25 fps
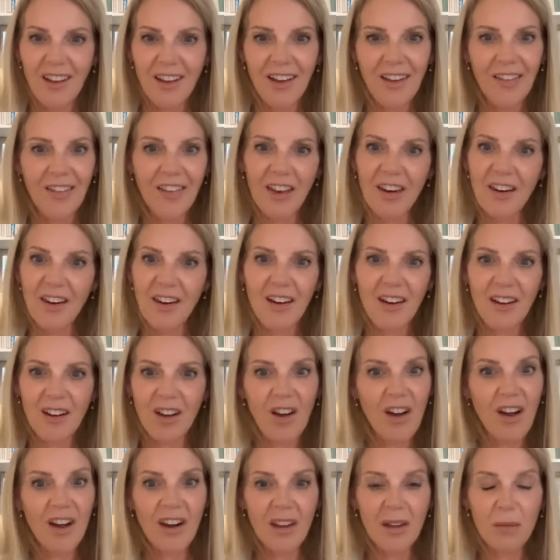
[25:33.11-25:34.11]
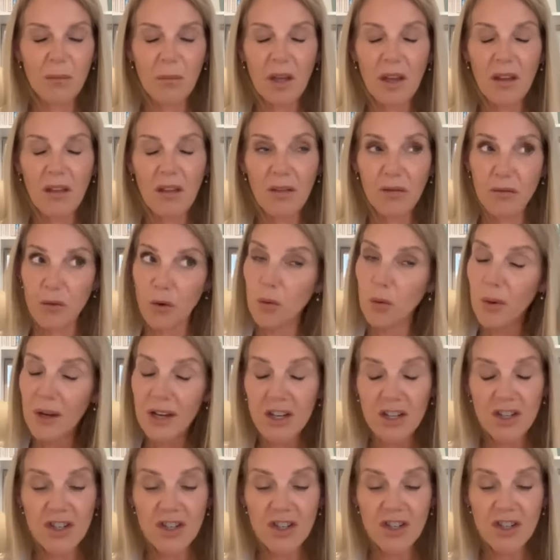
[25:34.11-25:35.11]
and that are guiding me through
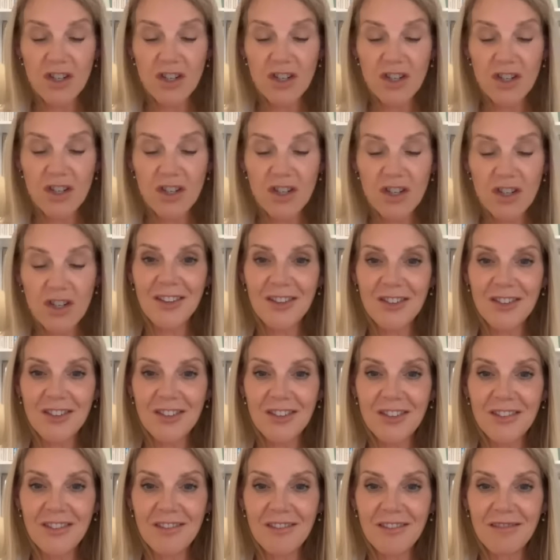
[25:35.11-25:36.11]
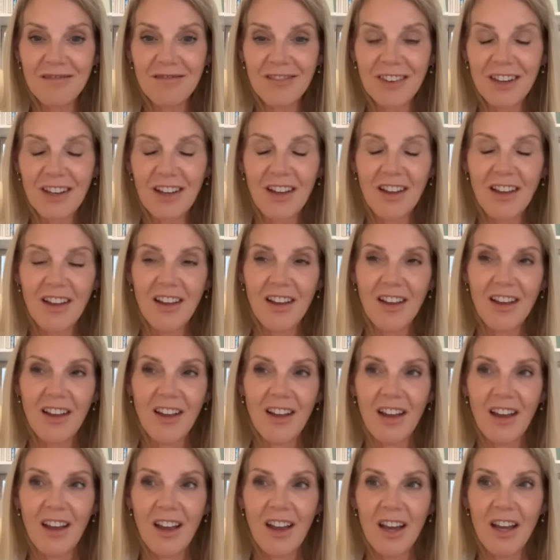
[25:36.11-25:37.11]
each incarnation.
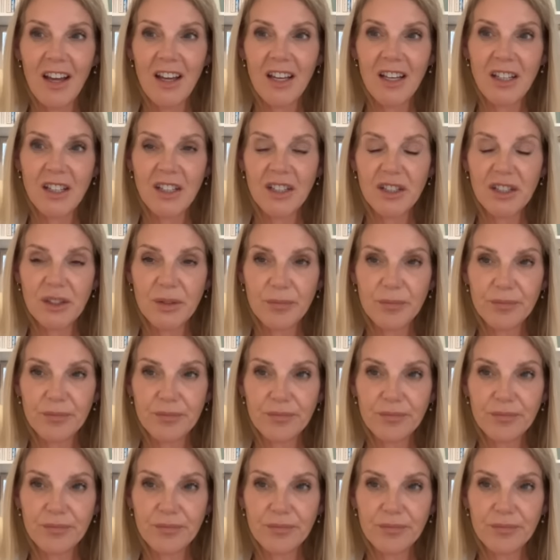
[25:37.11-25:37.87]
And